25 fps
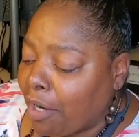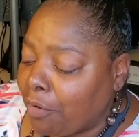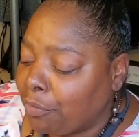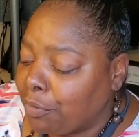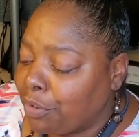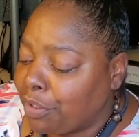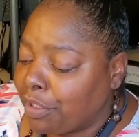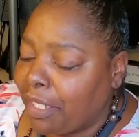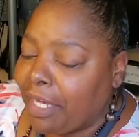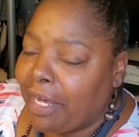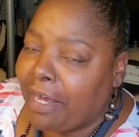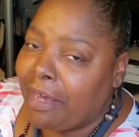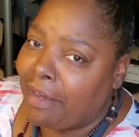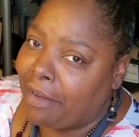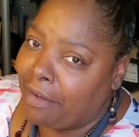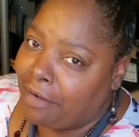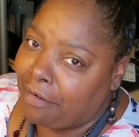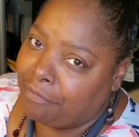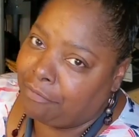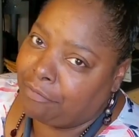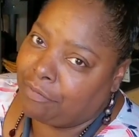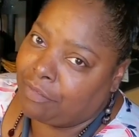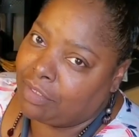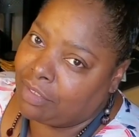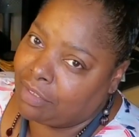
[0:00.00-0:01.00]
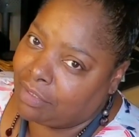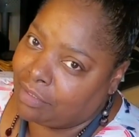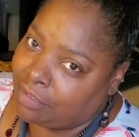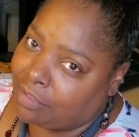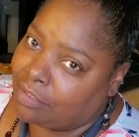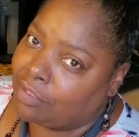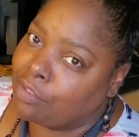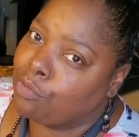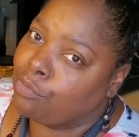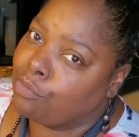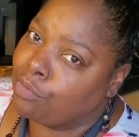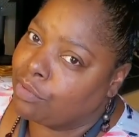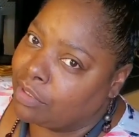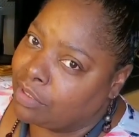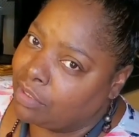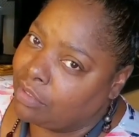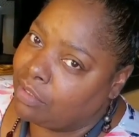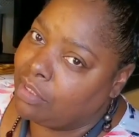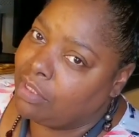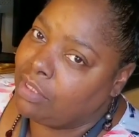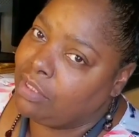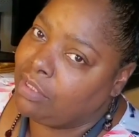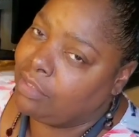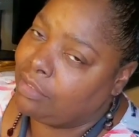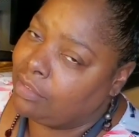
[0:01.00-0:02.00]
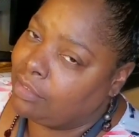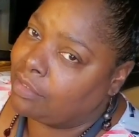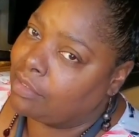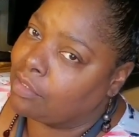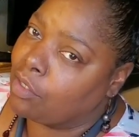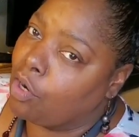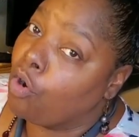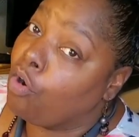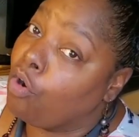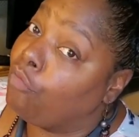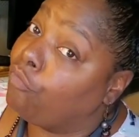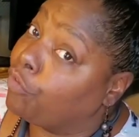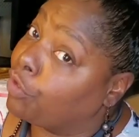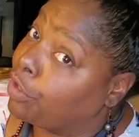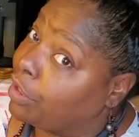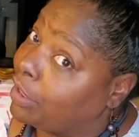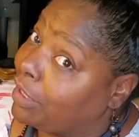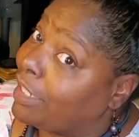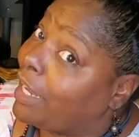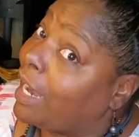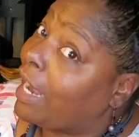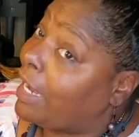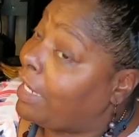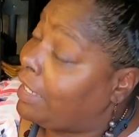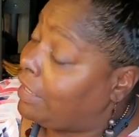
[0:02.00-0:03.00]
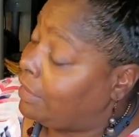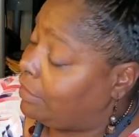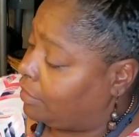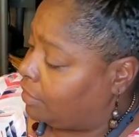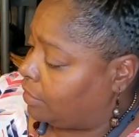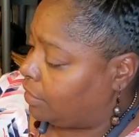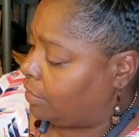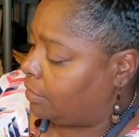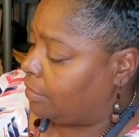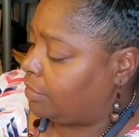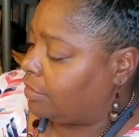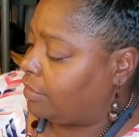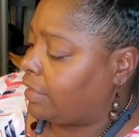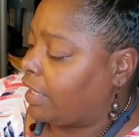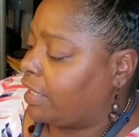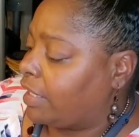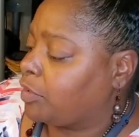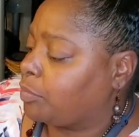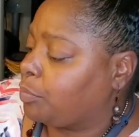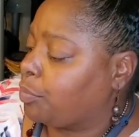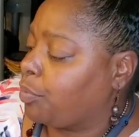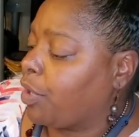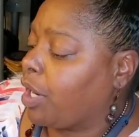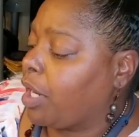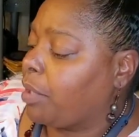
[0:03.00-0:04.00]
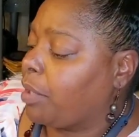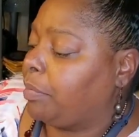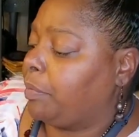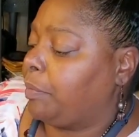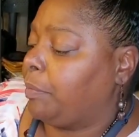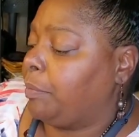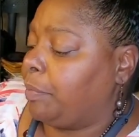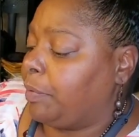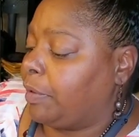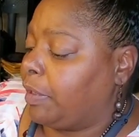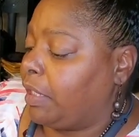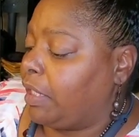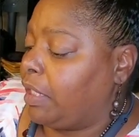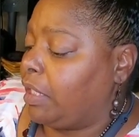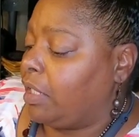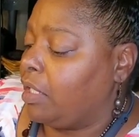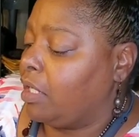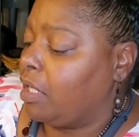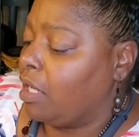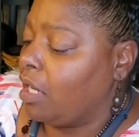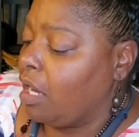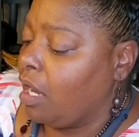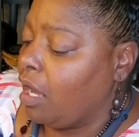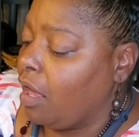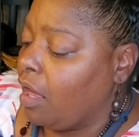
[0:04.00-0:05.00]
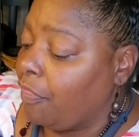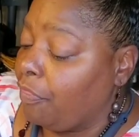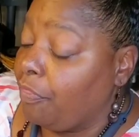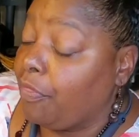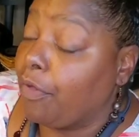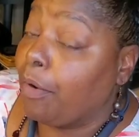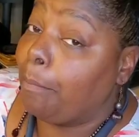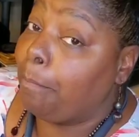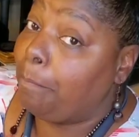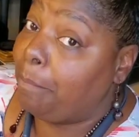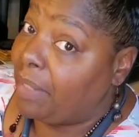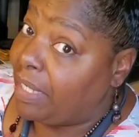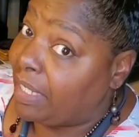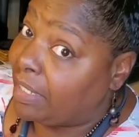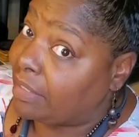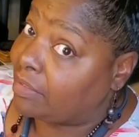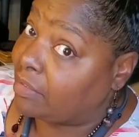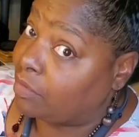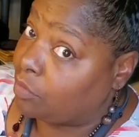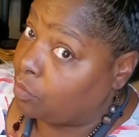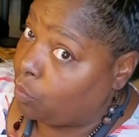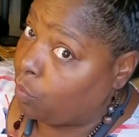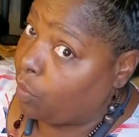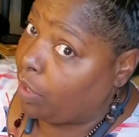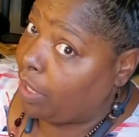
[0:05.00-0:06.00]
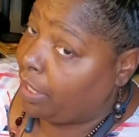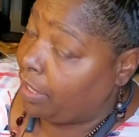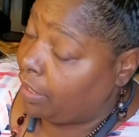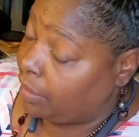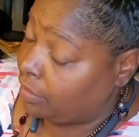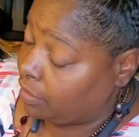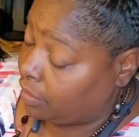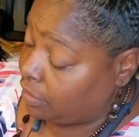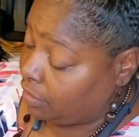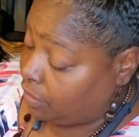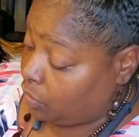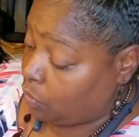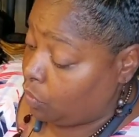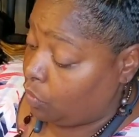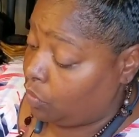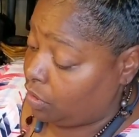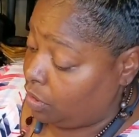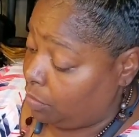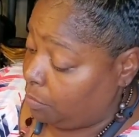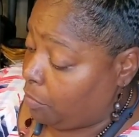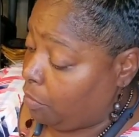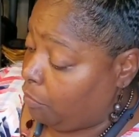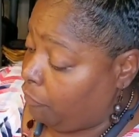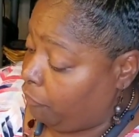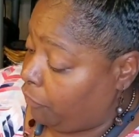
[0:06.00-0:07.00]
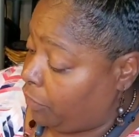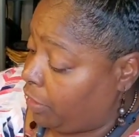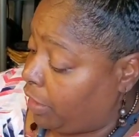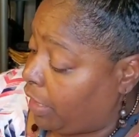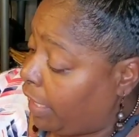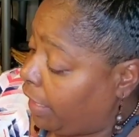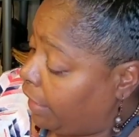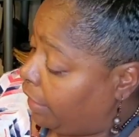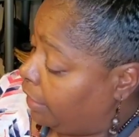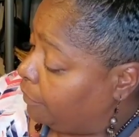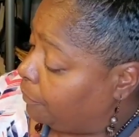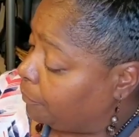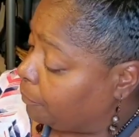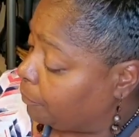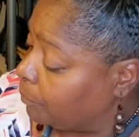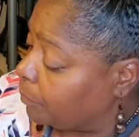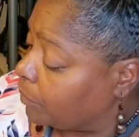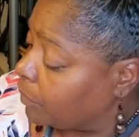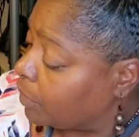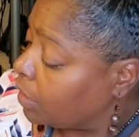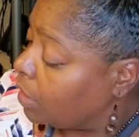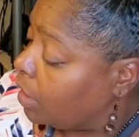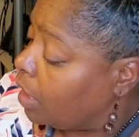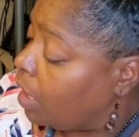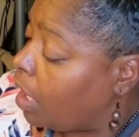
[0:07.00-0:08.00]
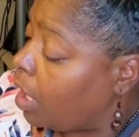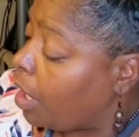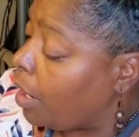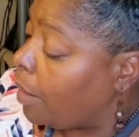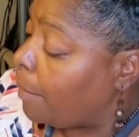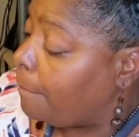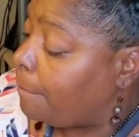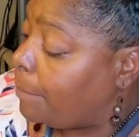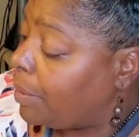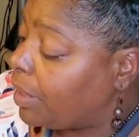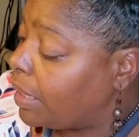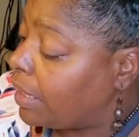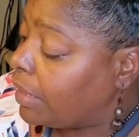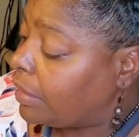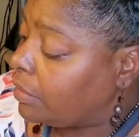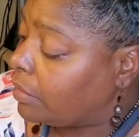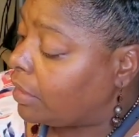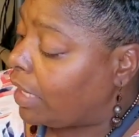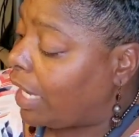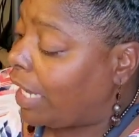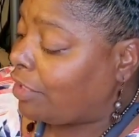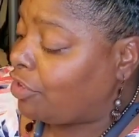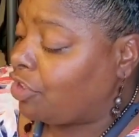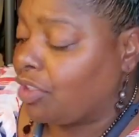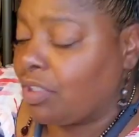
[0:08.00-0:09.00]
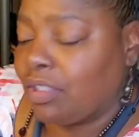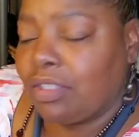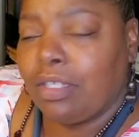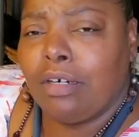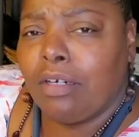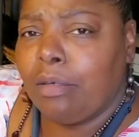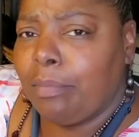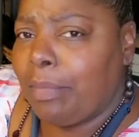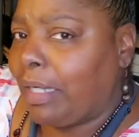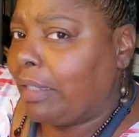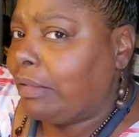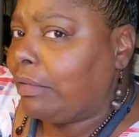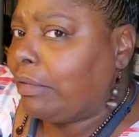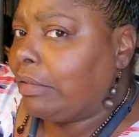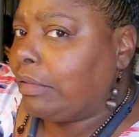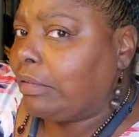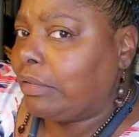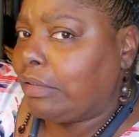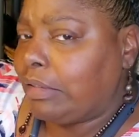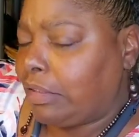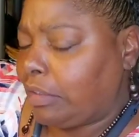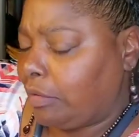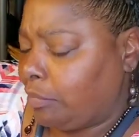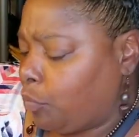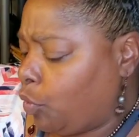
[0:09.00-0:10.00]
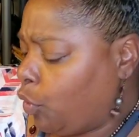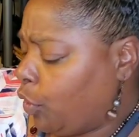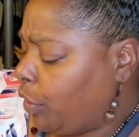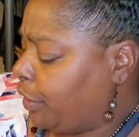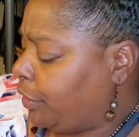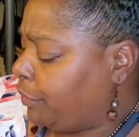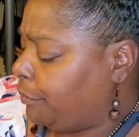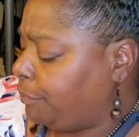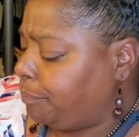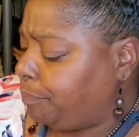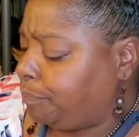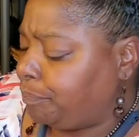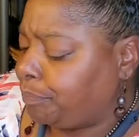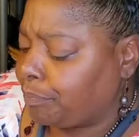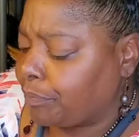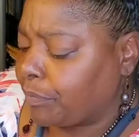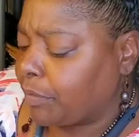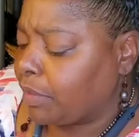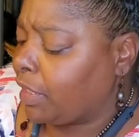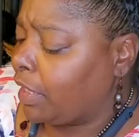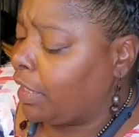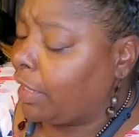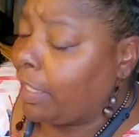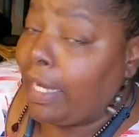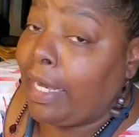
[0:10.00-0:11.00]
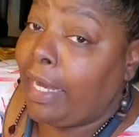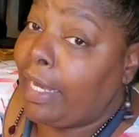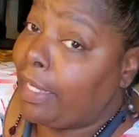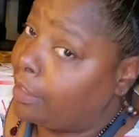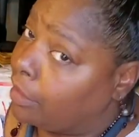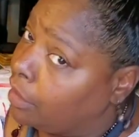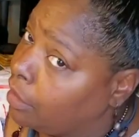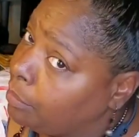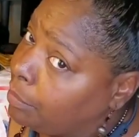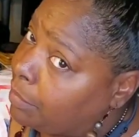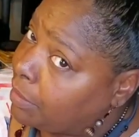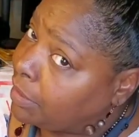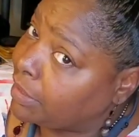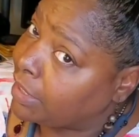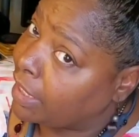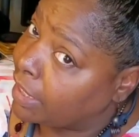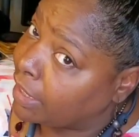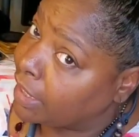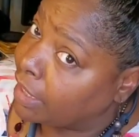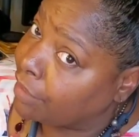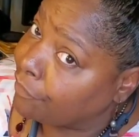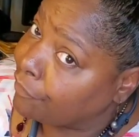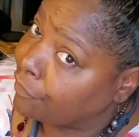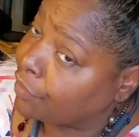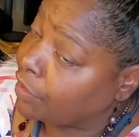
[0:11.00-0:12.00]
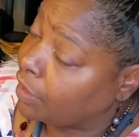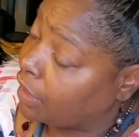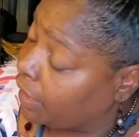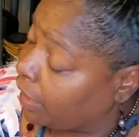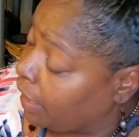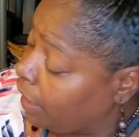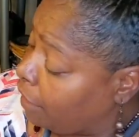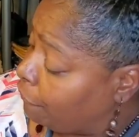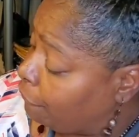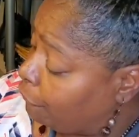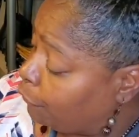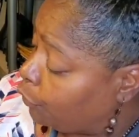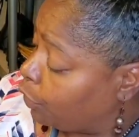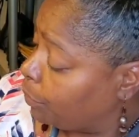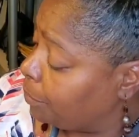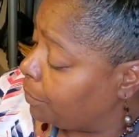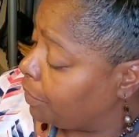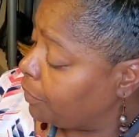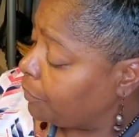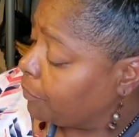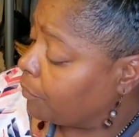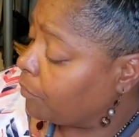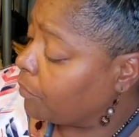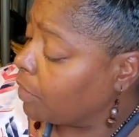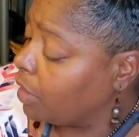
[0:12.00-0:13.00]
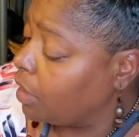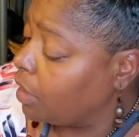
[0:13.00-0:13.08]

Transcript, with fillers: I would have soaked these overnight, because that's probably the best way to soak them overnight. But I just thought about this morning, and I had hubby take everything out for me,